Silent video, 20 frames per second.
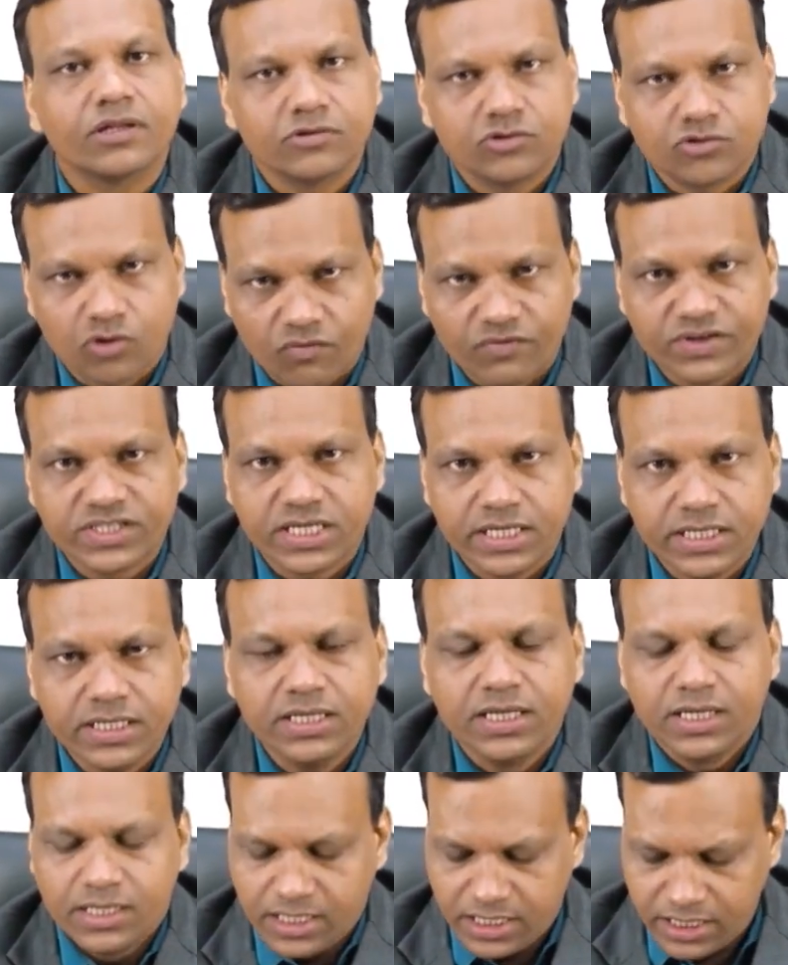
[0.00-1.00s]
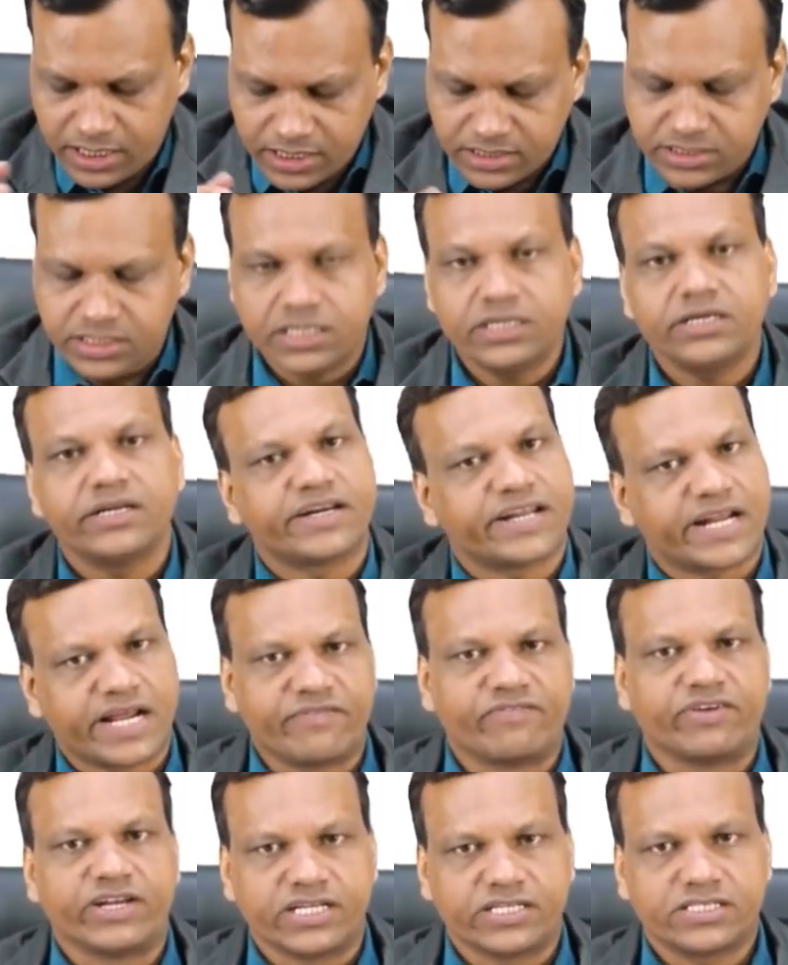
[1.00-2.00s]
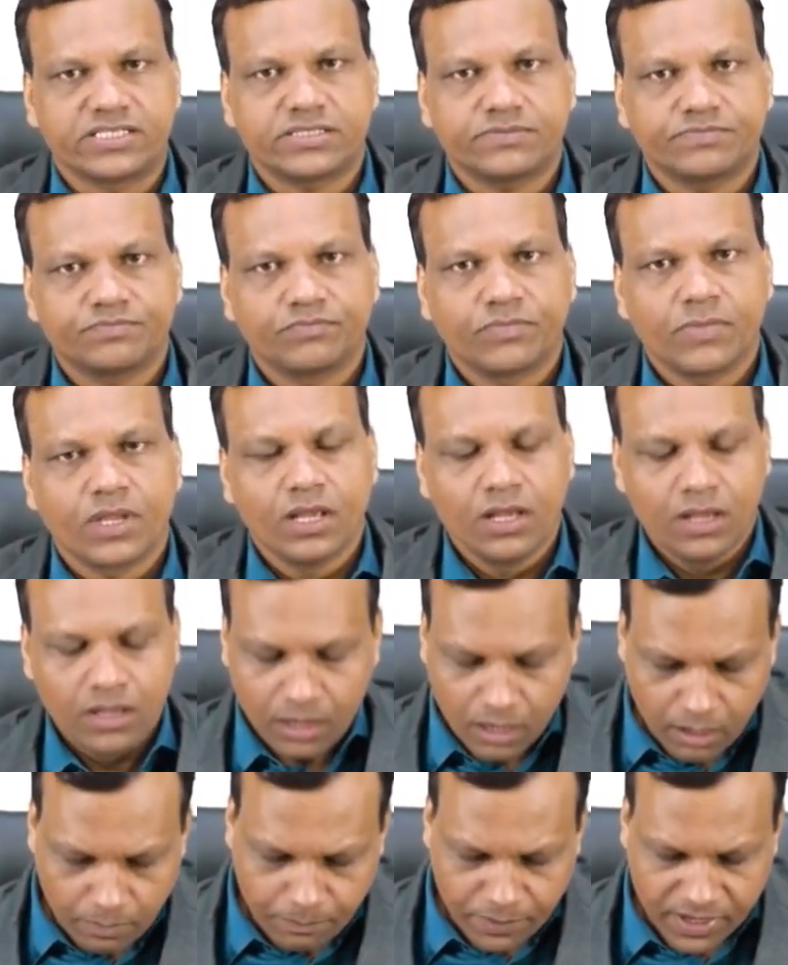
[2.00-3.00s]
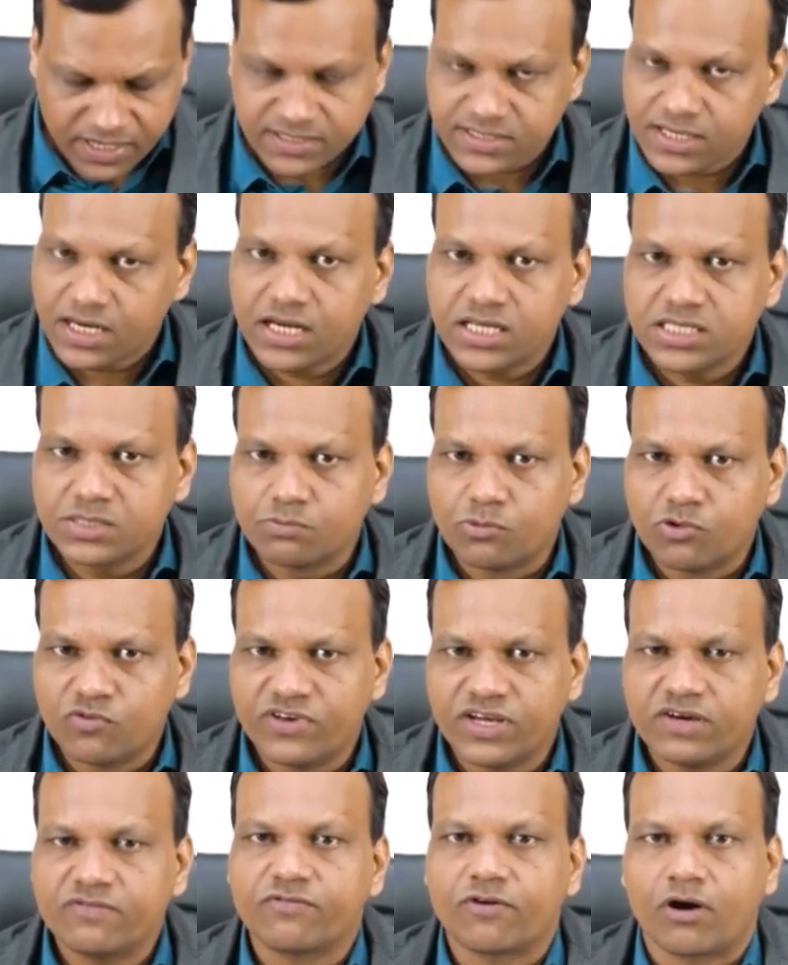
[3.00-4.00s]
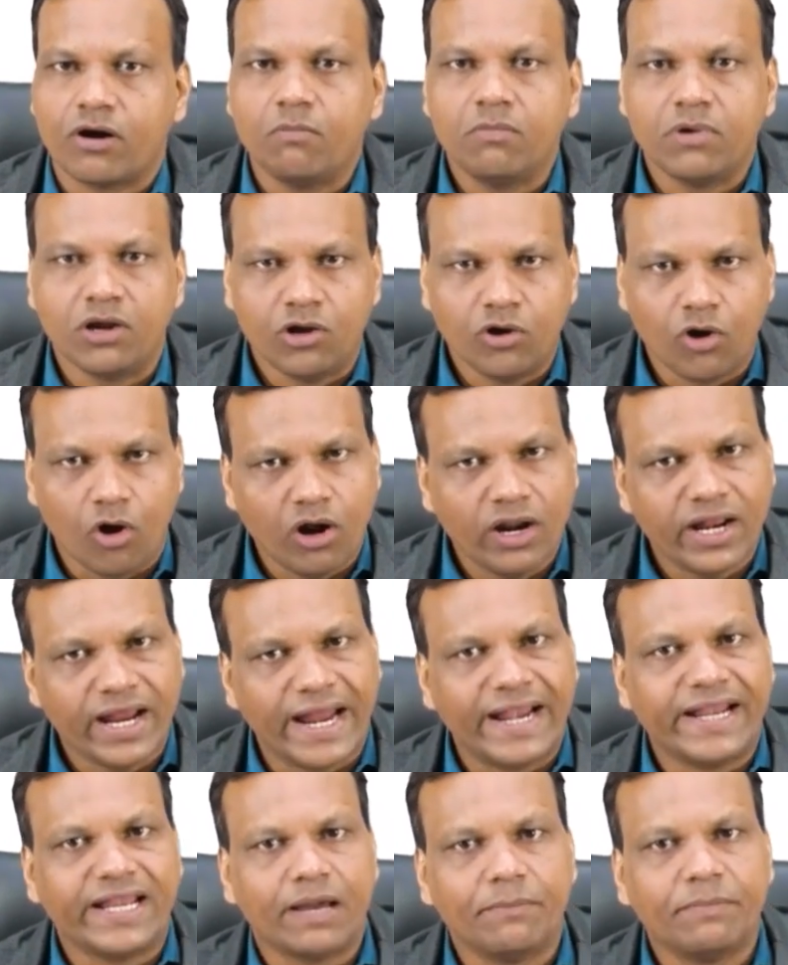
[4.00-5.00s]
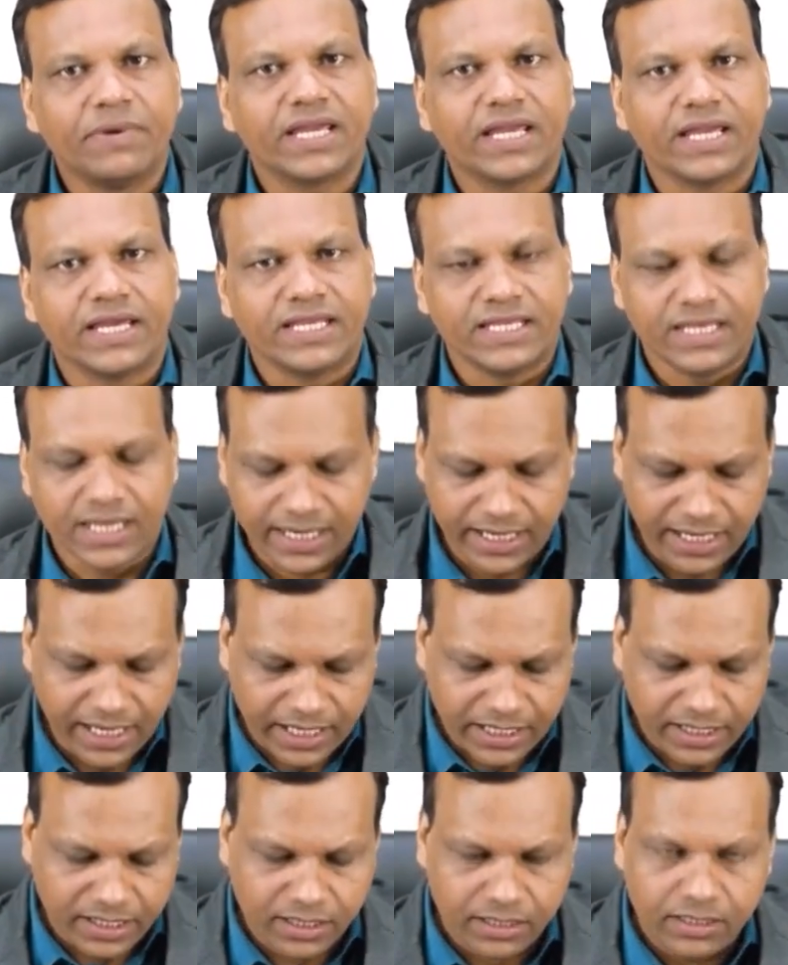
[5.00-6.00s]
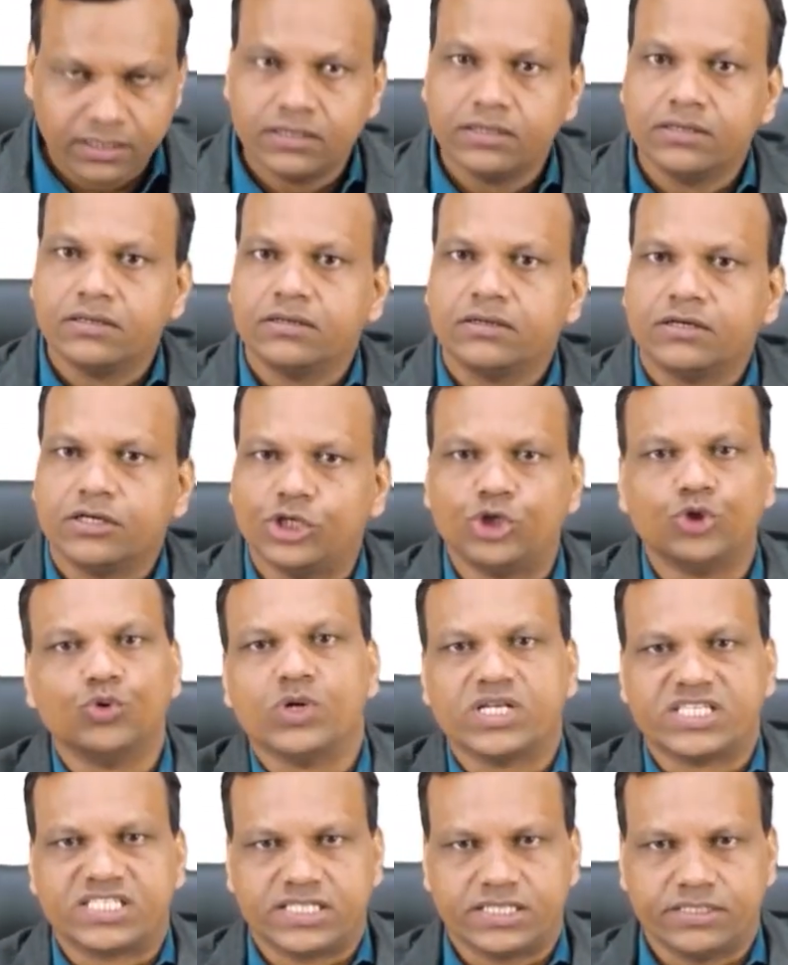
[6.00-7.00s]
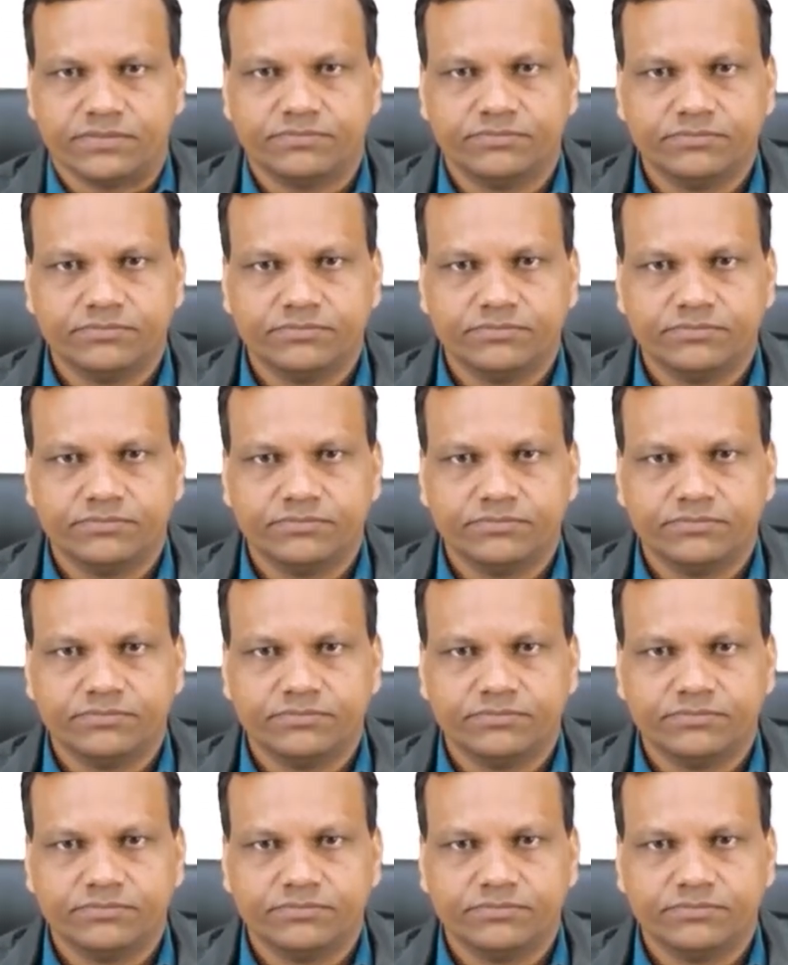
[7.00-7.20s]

So obviously it is in travelers. A person is moving from non-endemic area like USA,